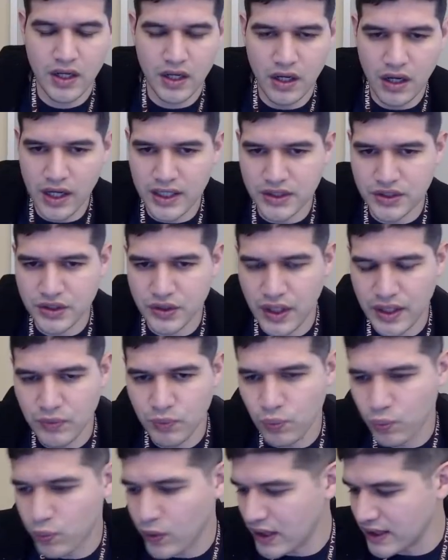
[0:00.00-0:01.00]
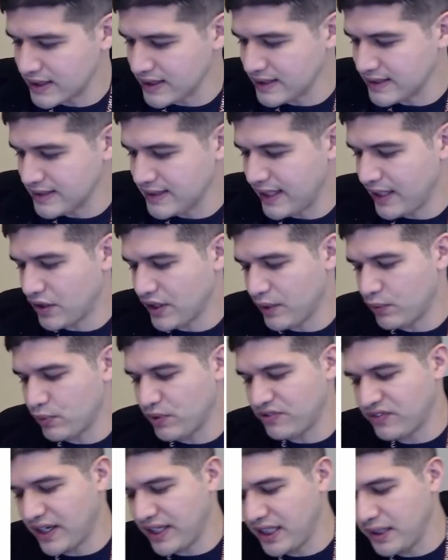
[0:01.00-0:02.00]
All right, so I want to say, okay,
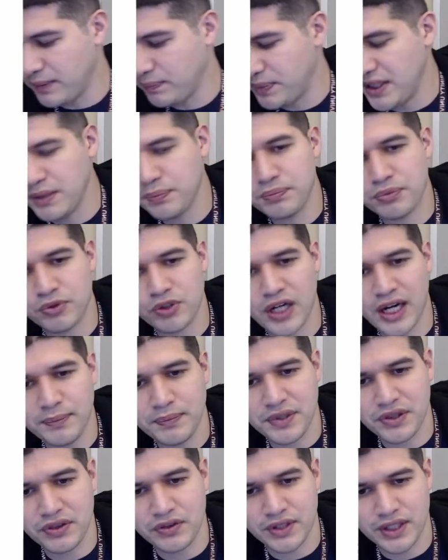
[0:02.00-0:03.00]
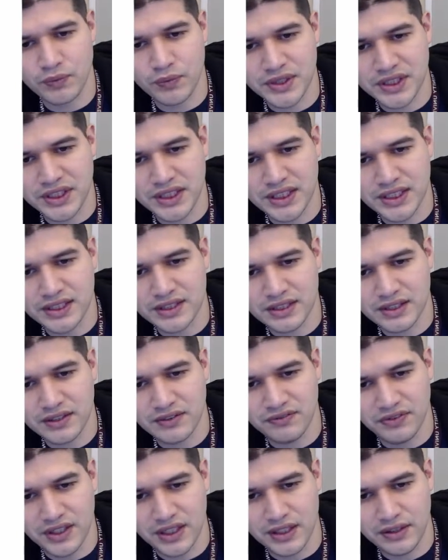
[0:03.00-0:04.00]
we're finding p prime of 3, which is
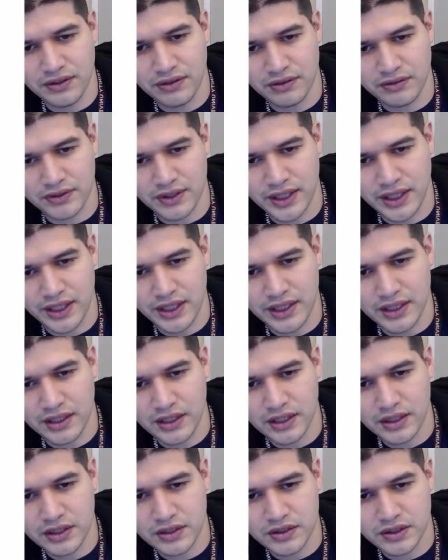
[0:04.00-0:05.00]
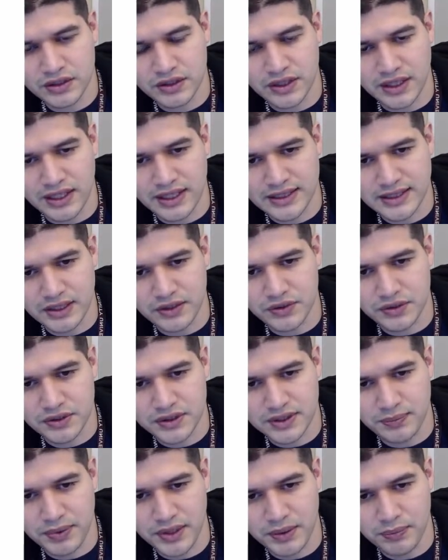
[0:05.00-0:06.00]
v of 3. So that's equal
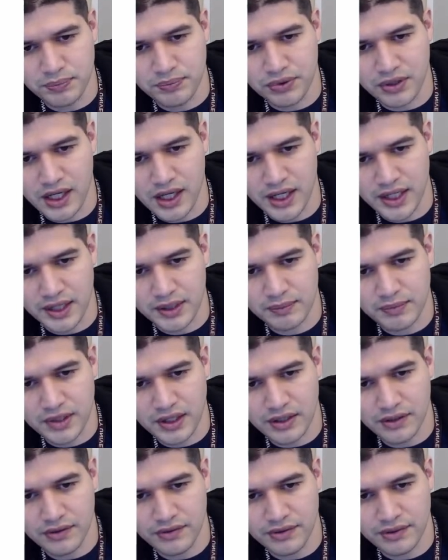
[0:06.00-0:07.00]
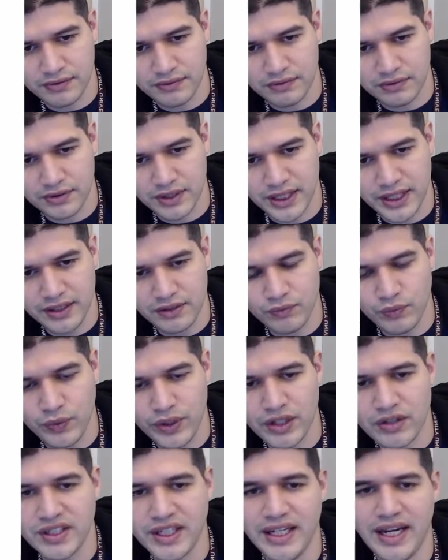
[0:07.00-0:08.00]
to p prime of 3. We
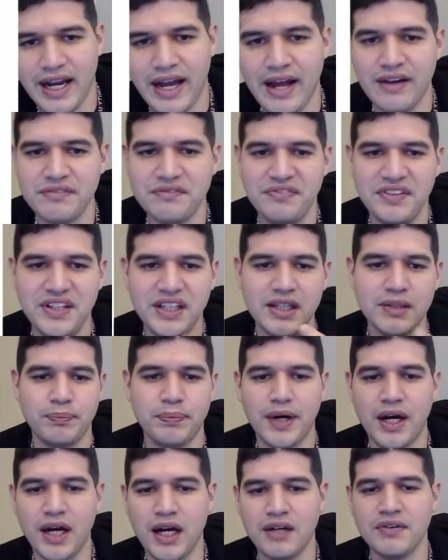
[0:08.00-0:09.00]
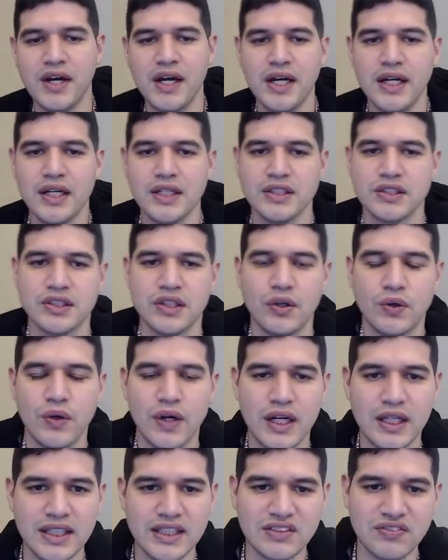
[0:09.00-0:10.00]
already have v above, so
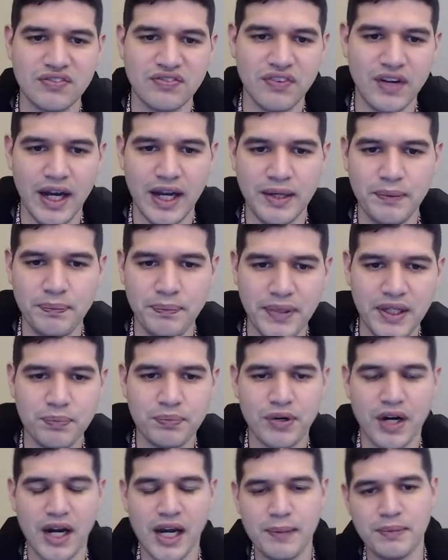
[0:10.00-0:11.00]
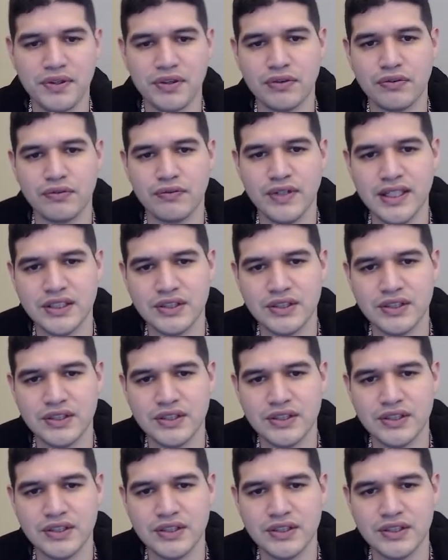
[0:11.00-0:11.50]
let's find p prime of 3.